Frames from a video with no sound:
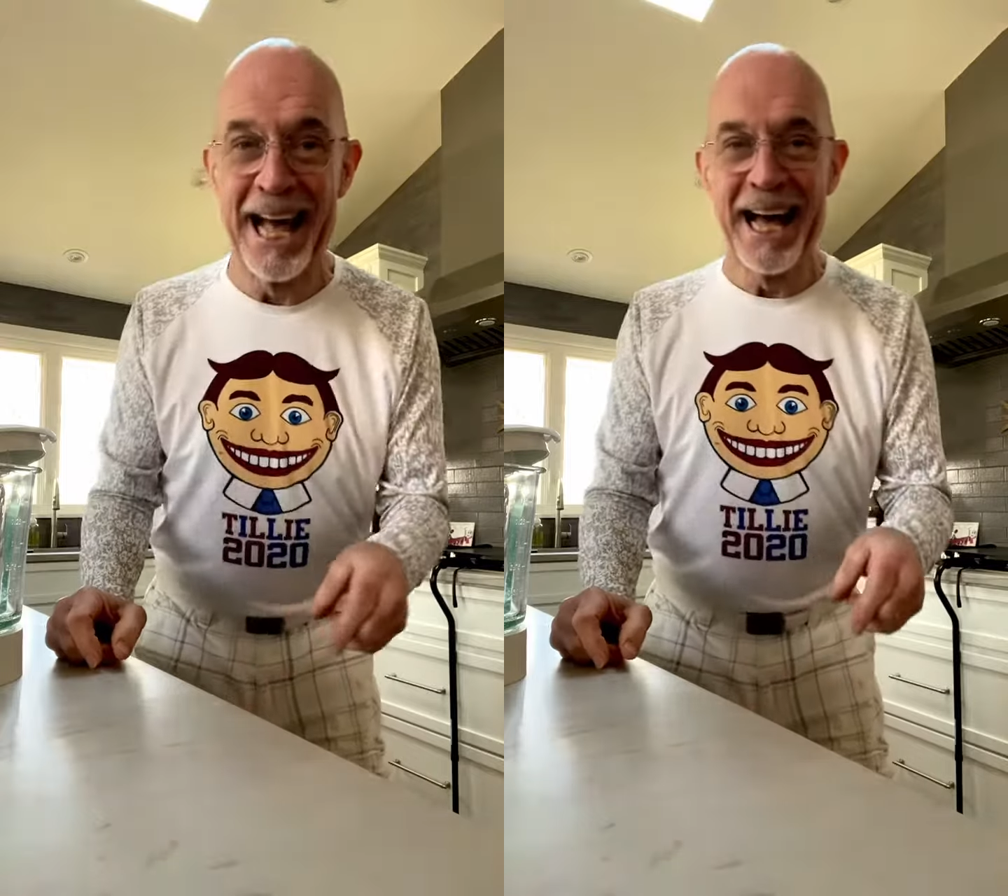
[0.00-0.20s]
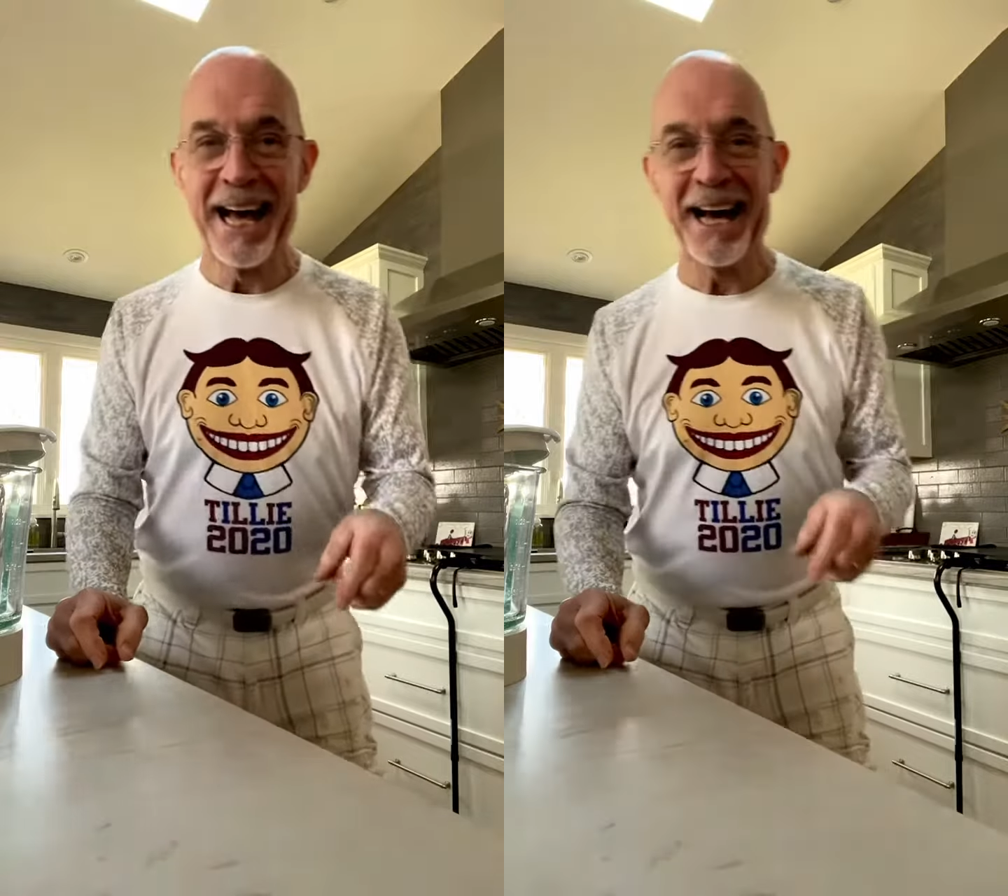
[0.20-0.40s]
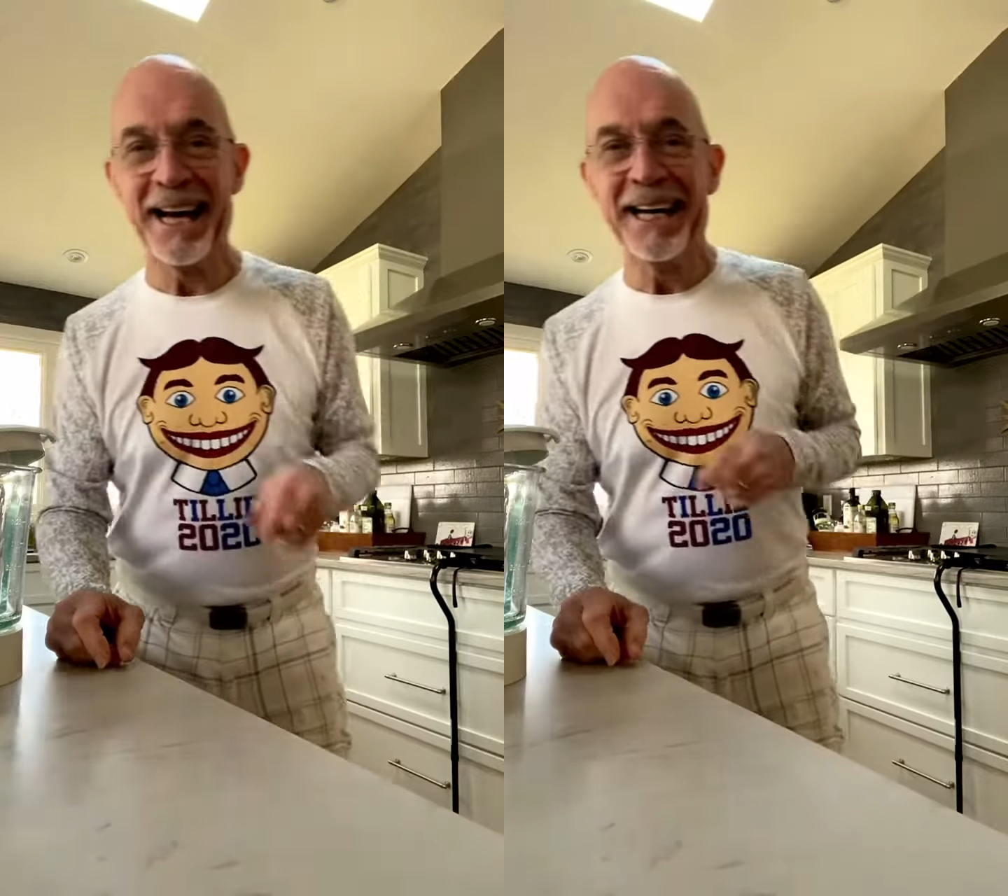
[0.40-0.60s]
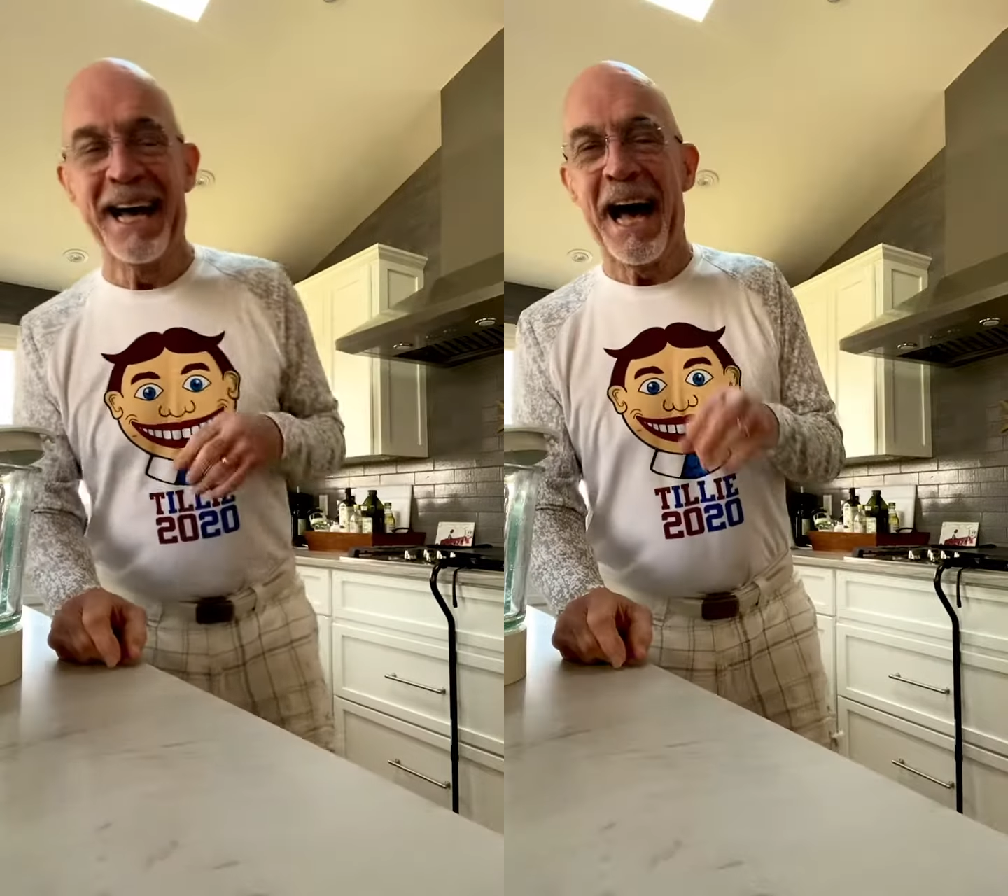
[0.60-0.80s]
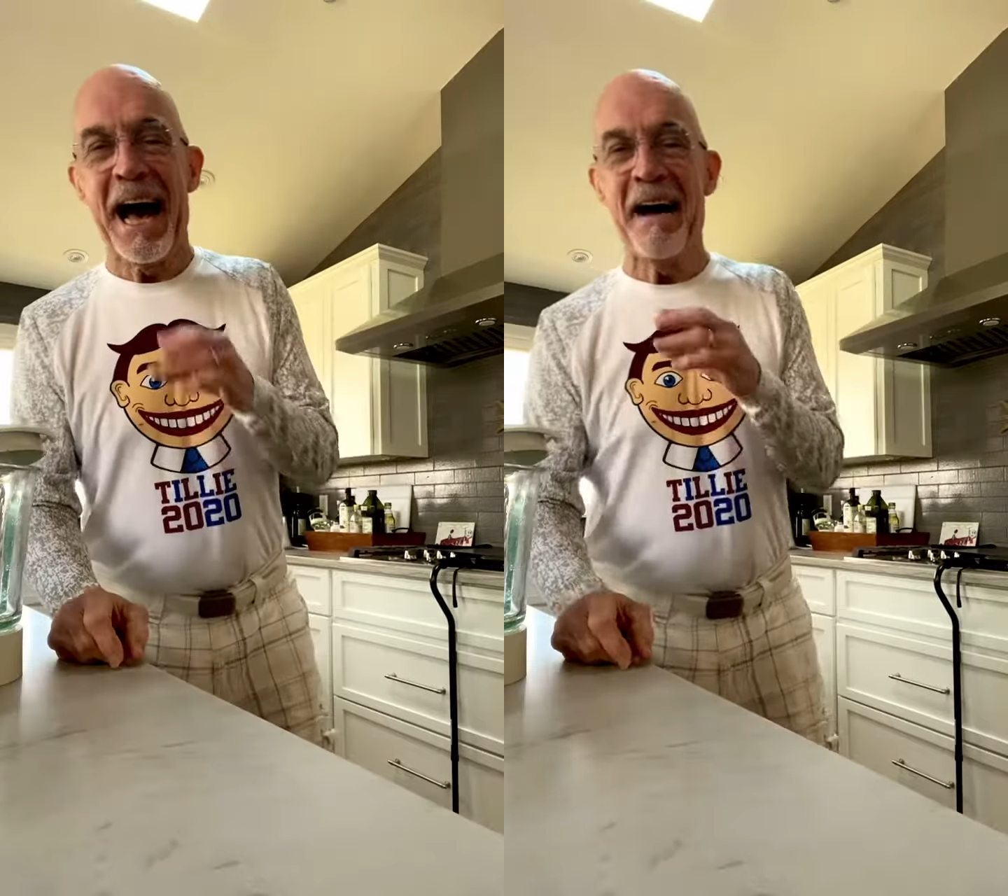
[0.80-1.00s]
Uh,
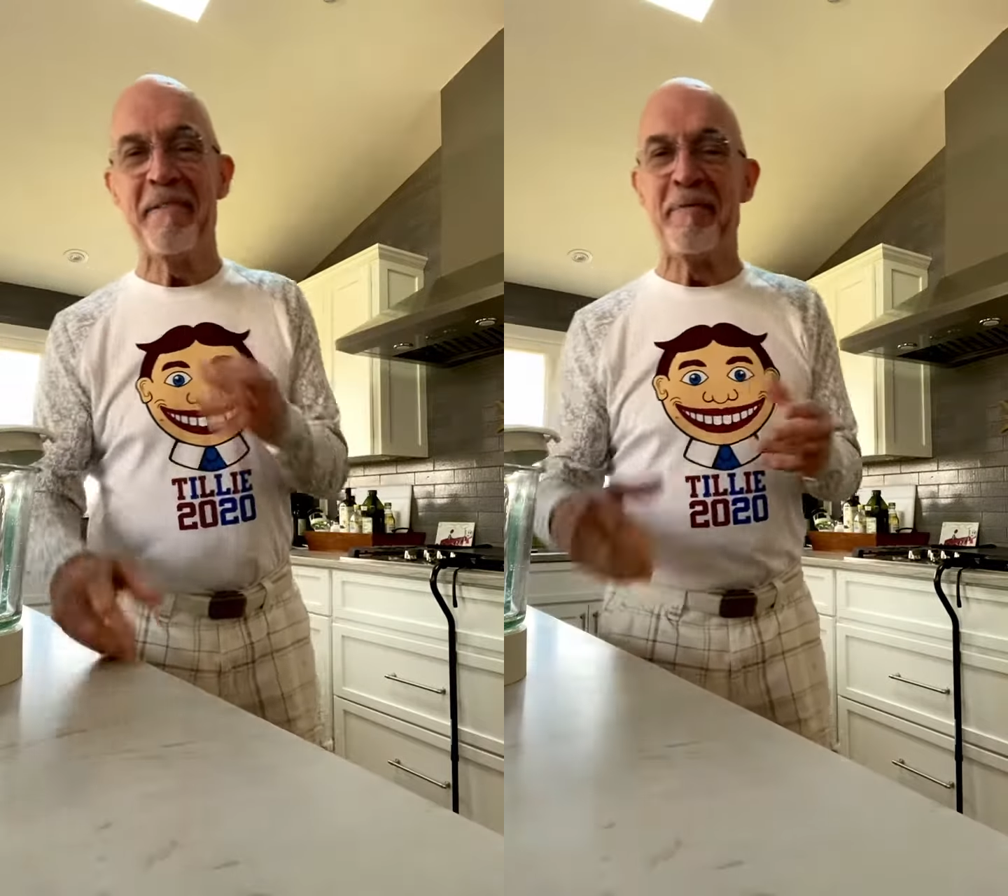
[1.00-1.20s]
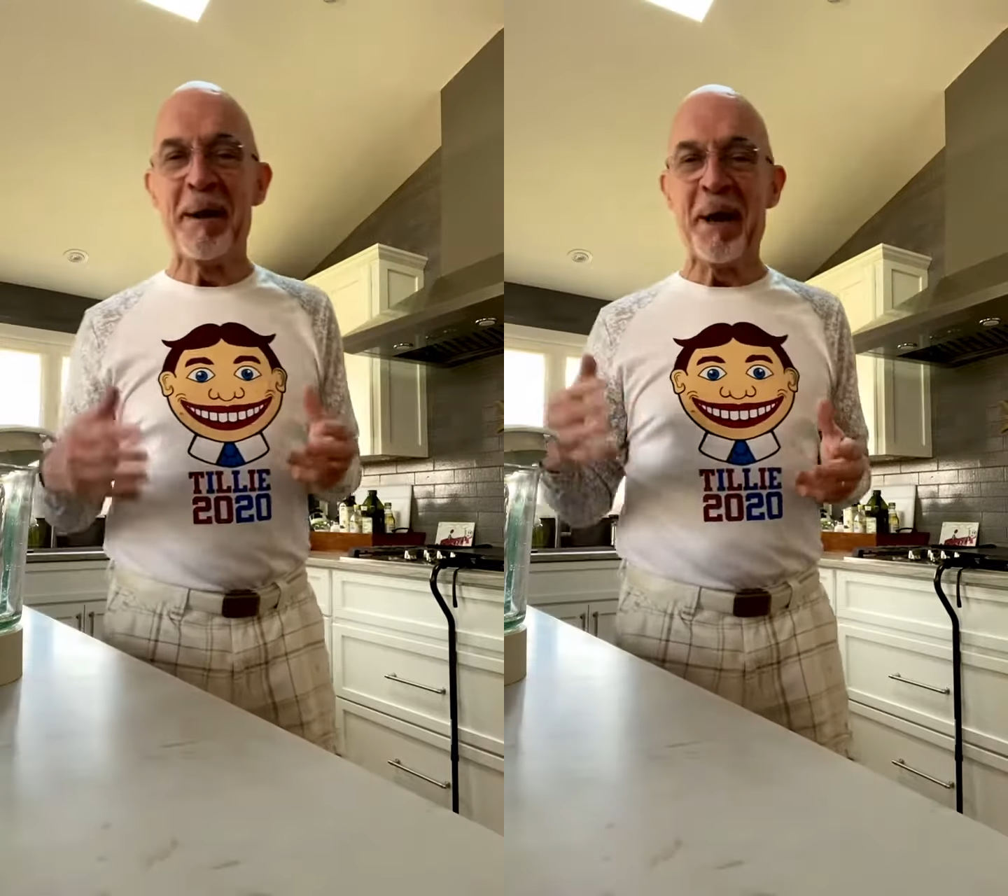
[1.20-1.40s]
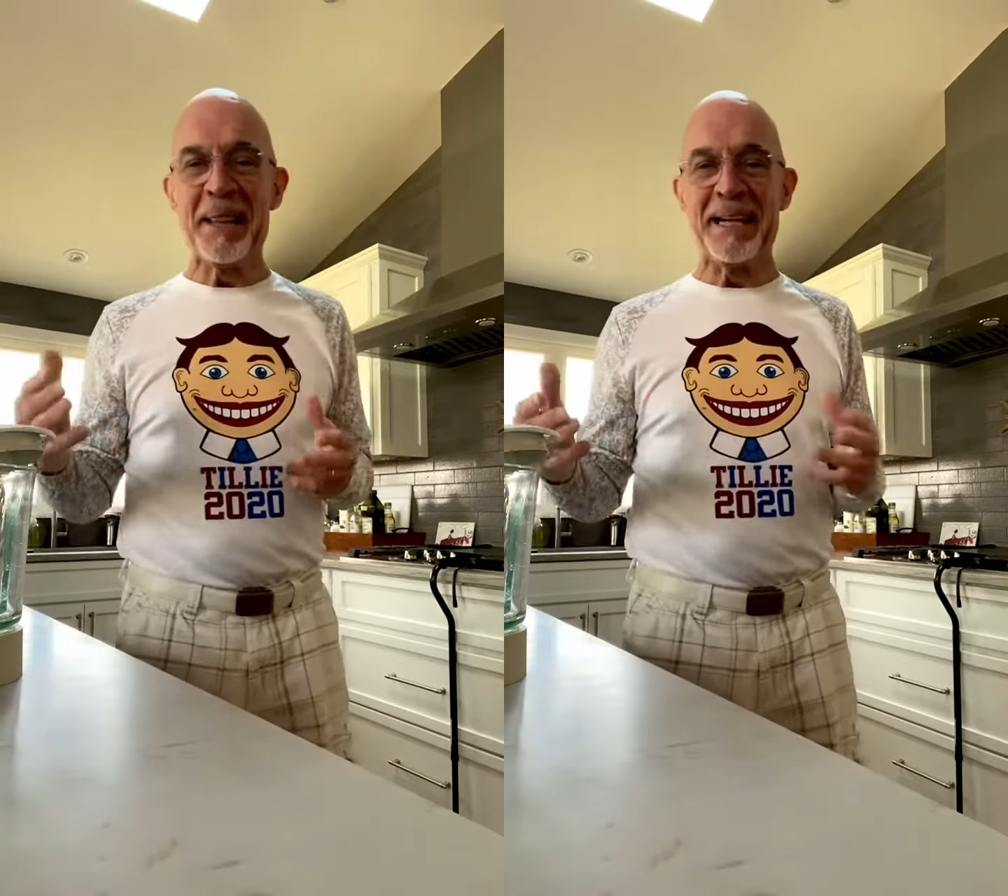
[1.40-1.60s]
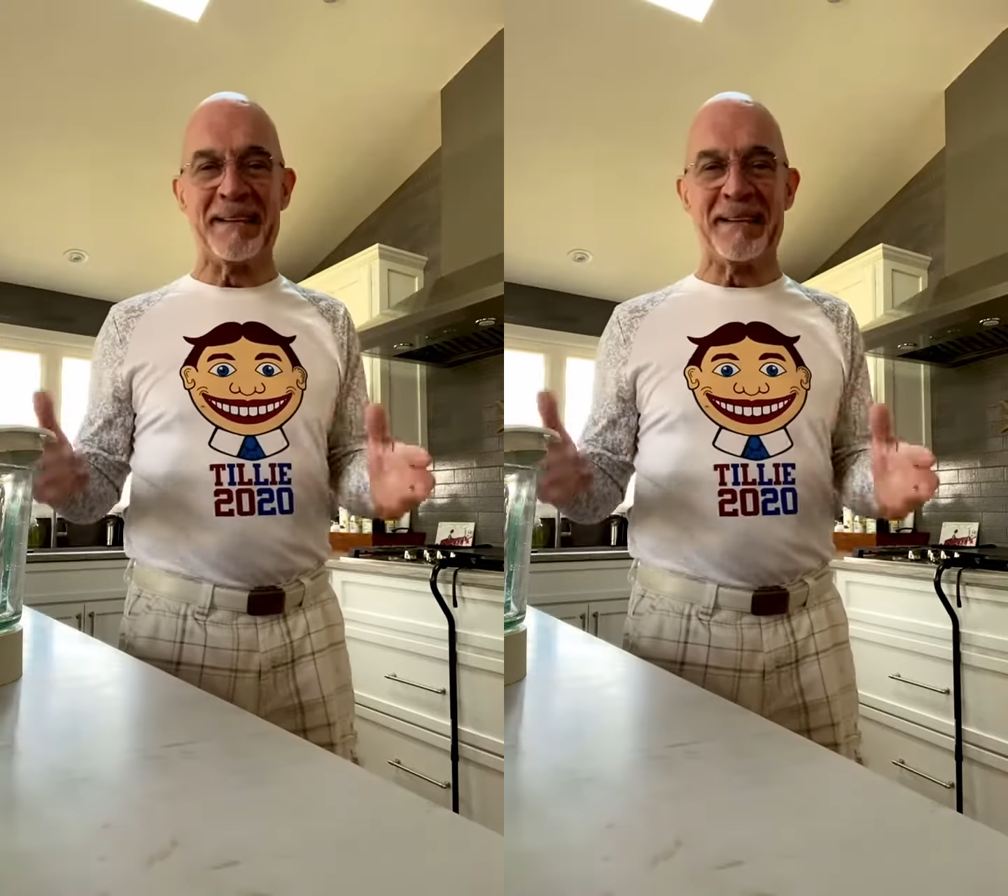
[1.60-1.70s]
I've been on this